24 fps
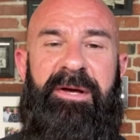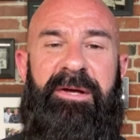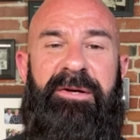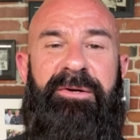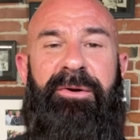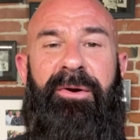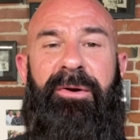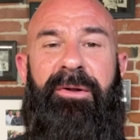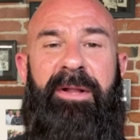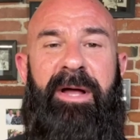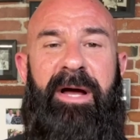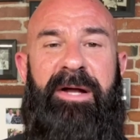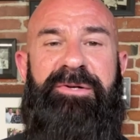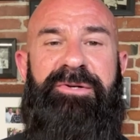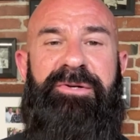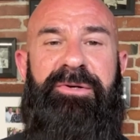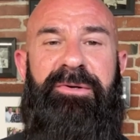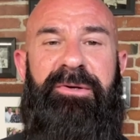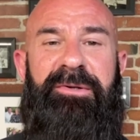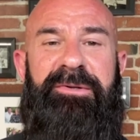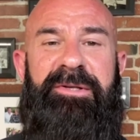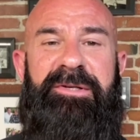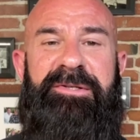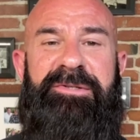
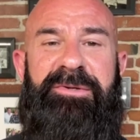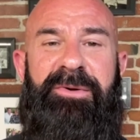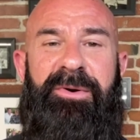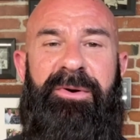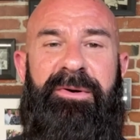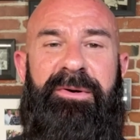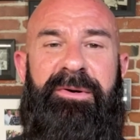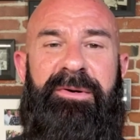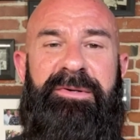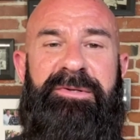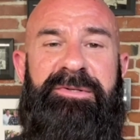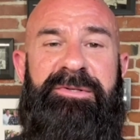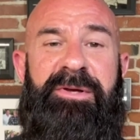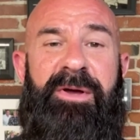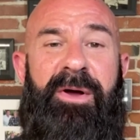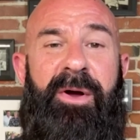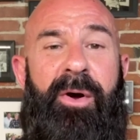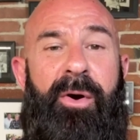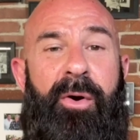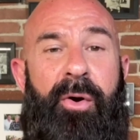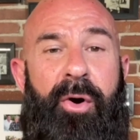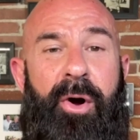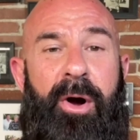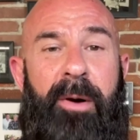neurological disorders,
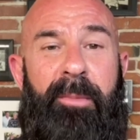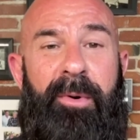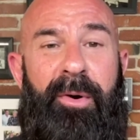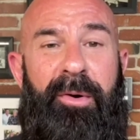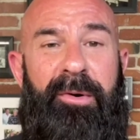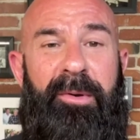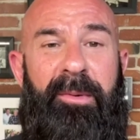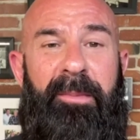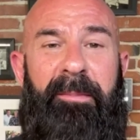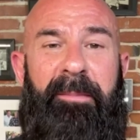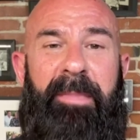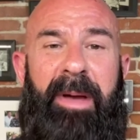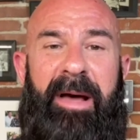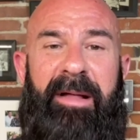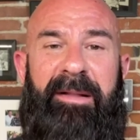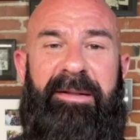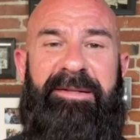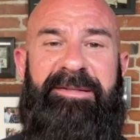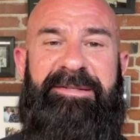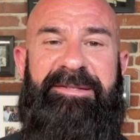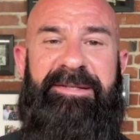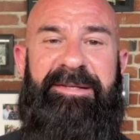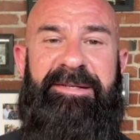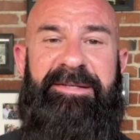hormonal
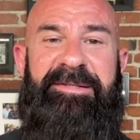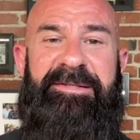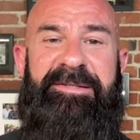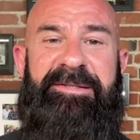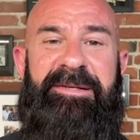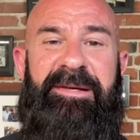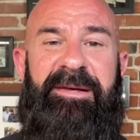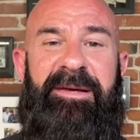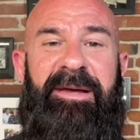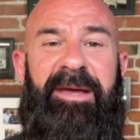imbalances,